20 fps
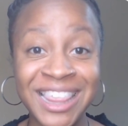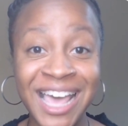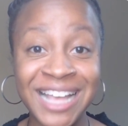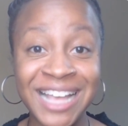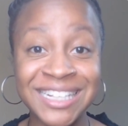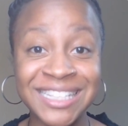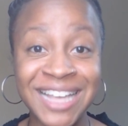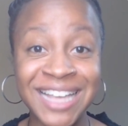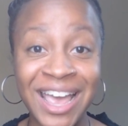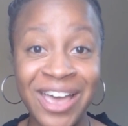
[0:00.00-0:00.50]

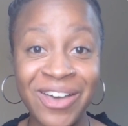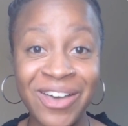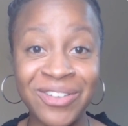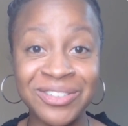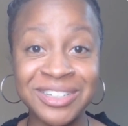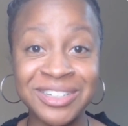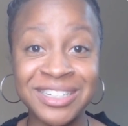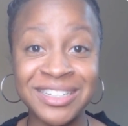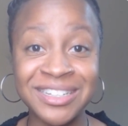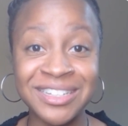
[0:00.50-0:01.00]
that sound?
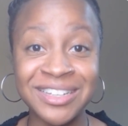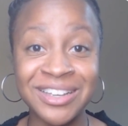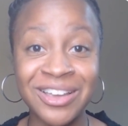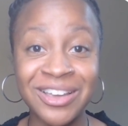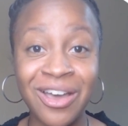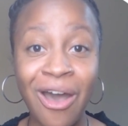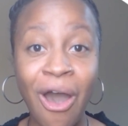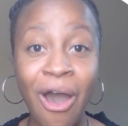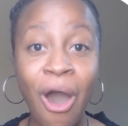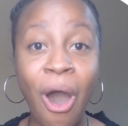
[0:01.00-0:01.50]

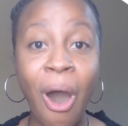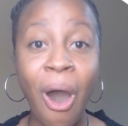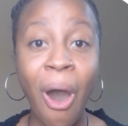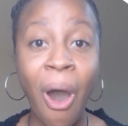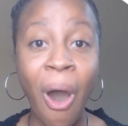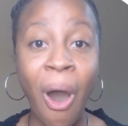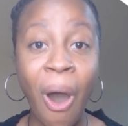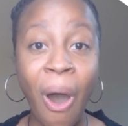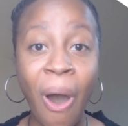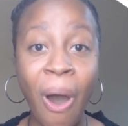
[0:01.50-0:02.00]

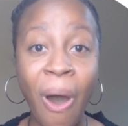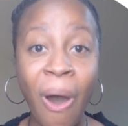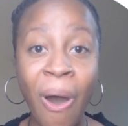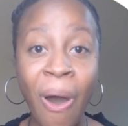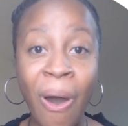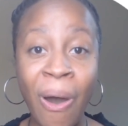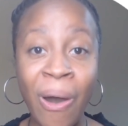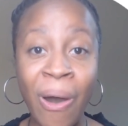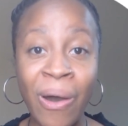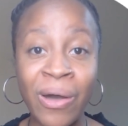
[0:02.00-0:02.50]

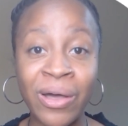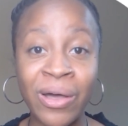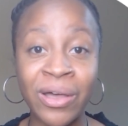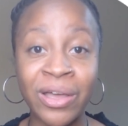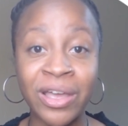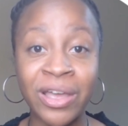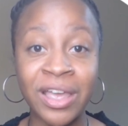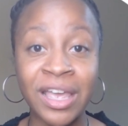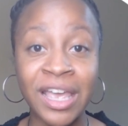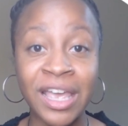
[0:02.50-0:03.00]
Aw.
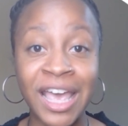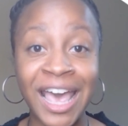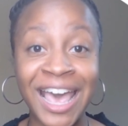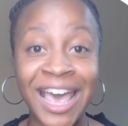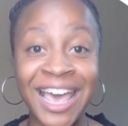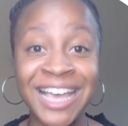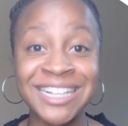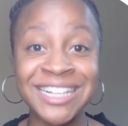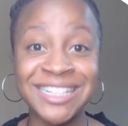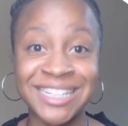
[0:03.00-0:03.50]

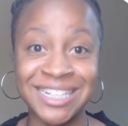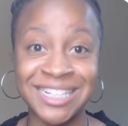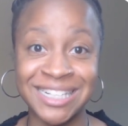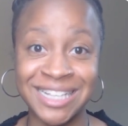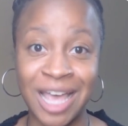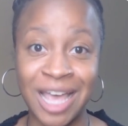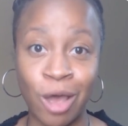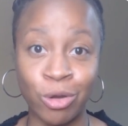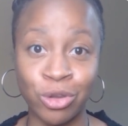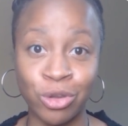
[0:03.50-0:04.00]
It's the
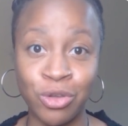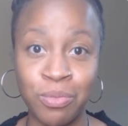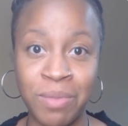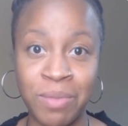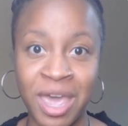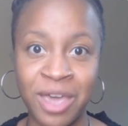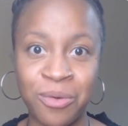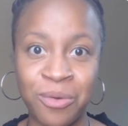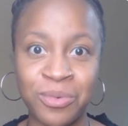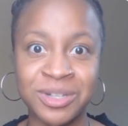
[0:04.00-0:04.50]
sound you
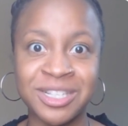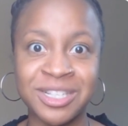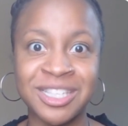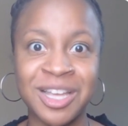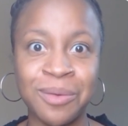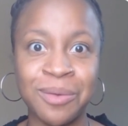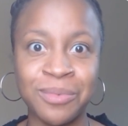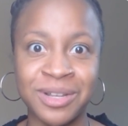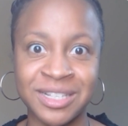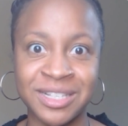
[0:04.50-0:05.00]
make when
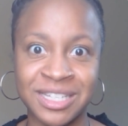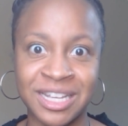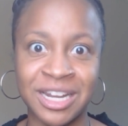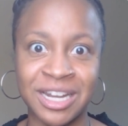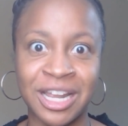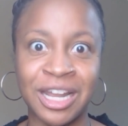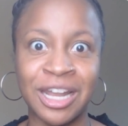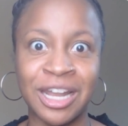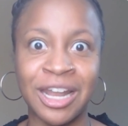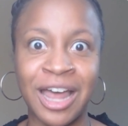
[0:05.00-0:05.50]
someone's in
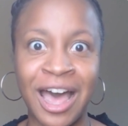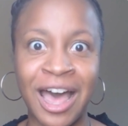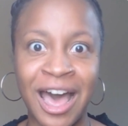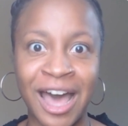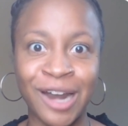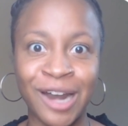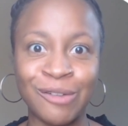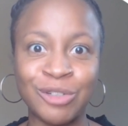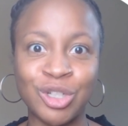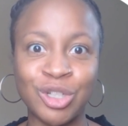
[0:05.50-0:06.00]
a
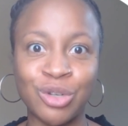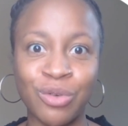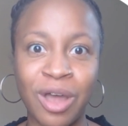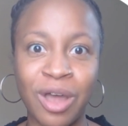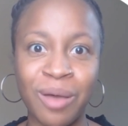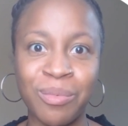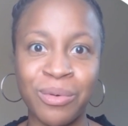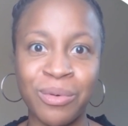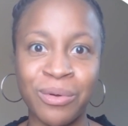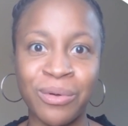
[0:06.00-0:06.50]
lot of
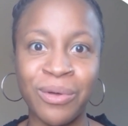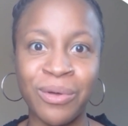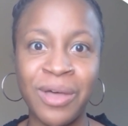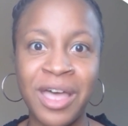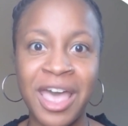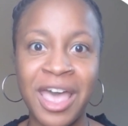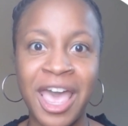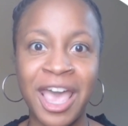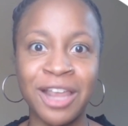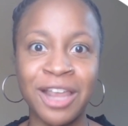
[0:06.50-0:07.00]
trouble
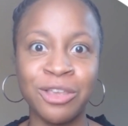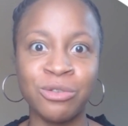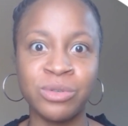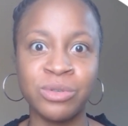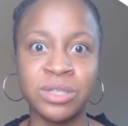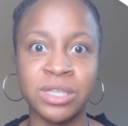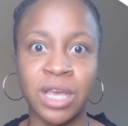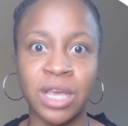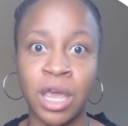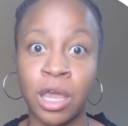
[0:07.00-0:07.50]
and you
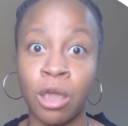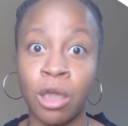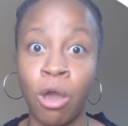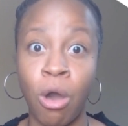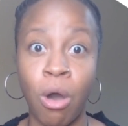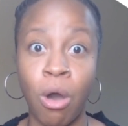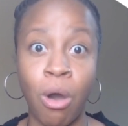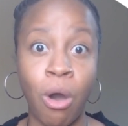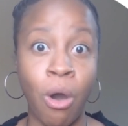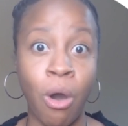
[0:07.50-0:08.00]
say
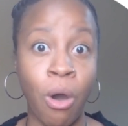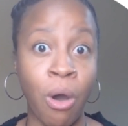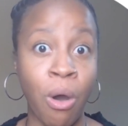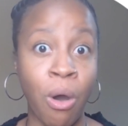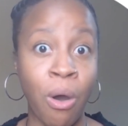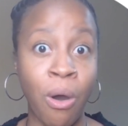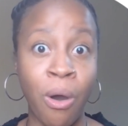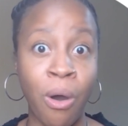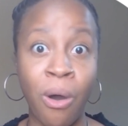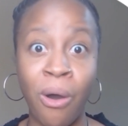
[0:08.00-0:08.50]

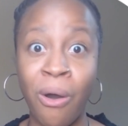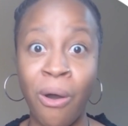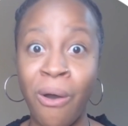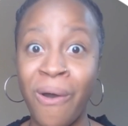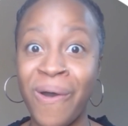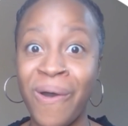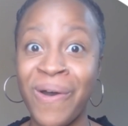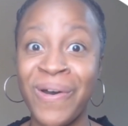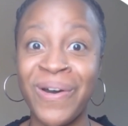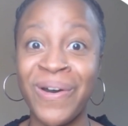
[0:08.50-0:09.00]

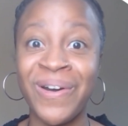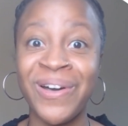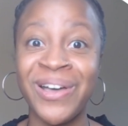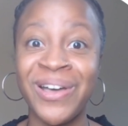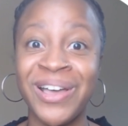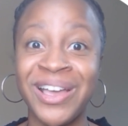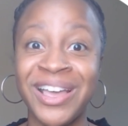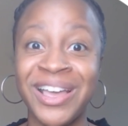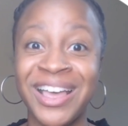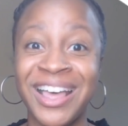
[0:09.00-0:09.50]
aw.
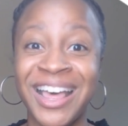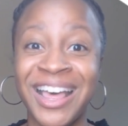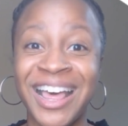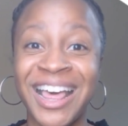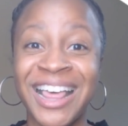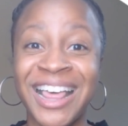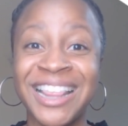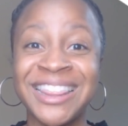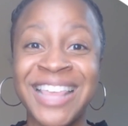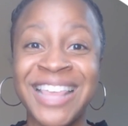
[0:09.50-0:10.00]

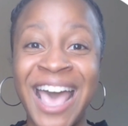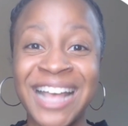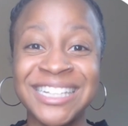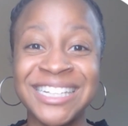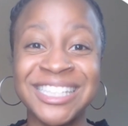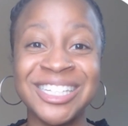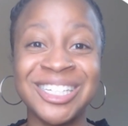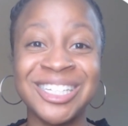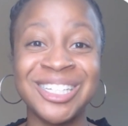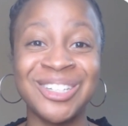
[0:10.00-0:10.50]
That's
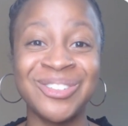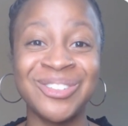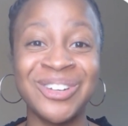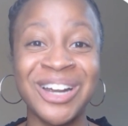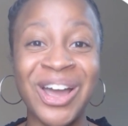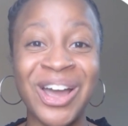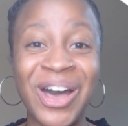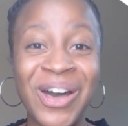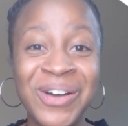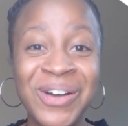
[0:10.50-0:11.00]
the
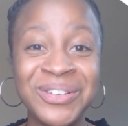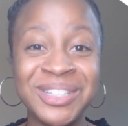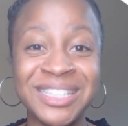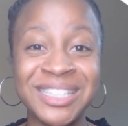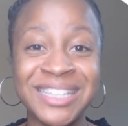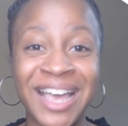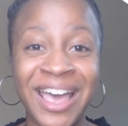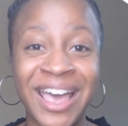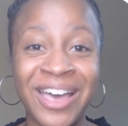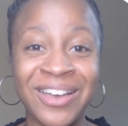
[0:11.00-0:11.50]
short O
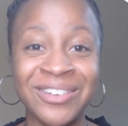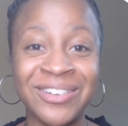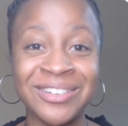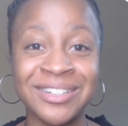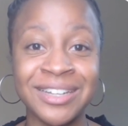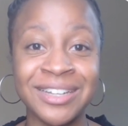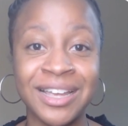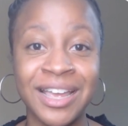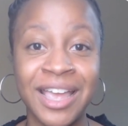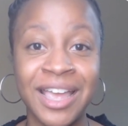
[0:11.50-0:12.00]
sound.
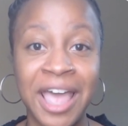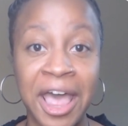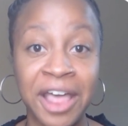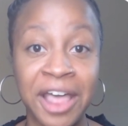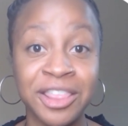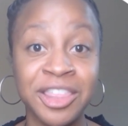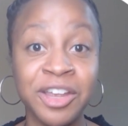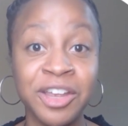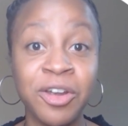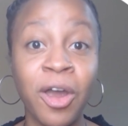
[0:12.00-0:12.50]

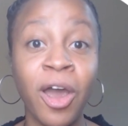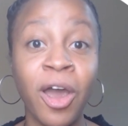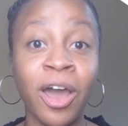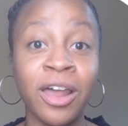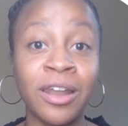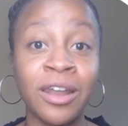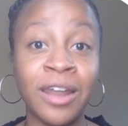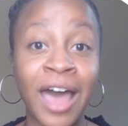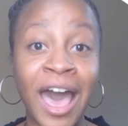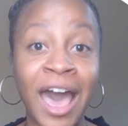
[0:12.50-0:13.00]
There
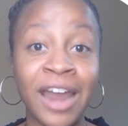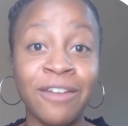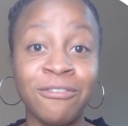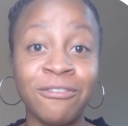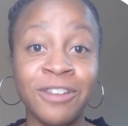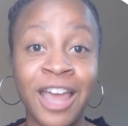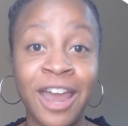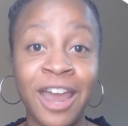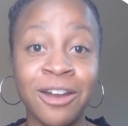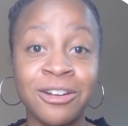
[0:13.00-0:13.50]
are a lot
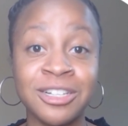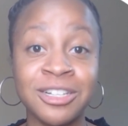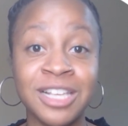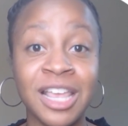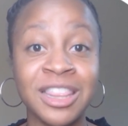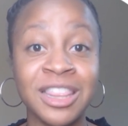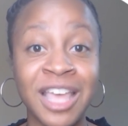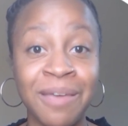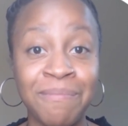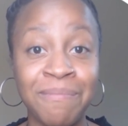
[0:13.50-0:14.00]
of letters
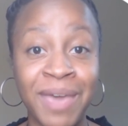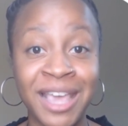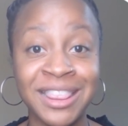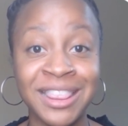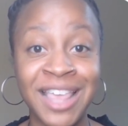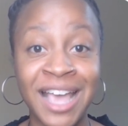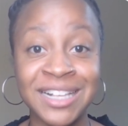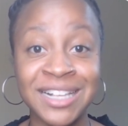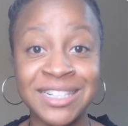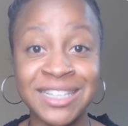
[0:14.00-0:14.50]
that make
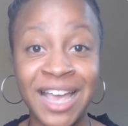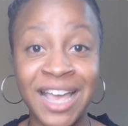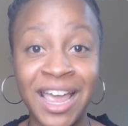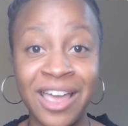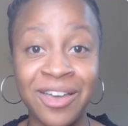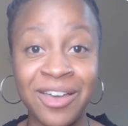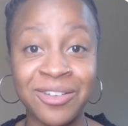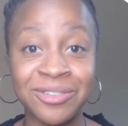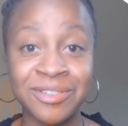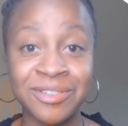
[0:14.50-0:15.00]
that sound,